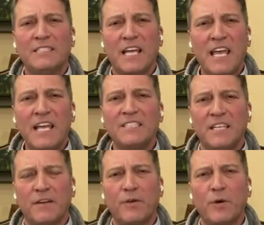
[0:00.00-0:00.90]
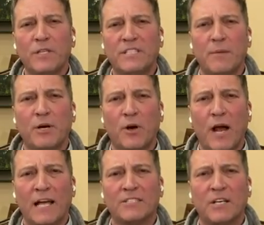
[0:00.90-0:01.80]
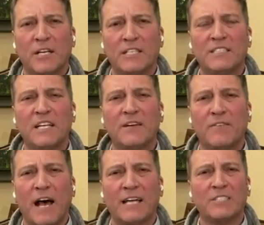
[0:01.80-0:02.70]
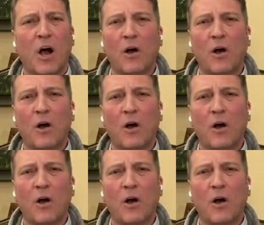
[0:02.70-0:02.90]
It's easy if you're a Democrat to incentivize